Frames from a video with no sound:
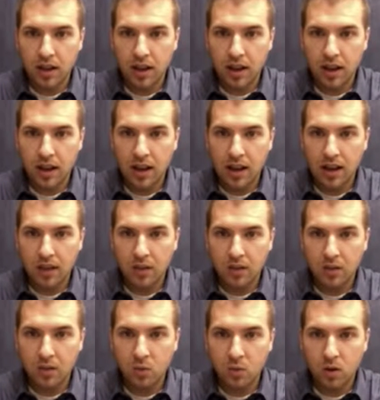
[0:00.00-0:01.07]
this
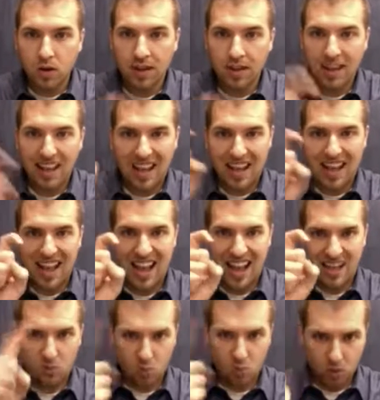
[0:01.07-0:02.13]
0 is
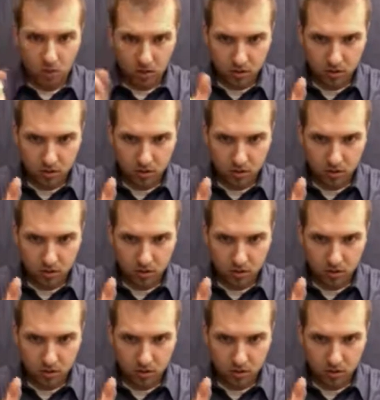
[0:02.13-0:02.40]
x1.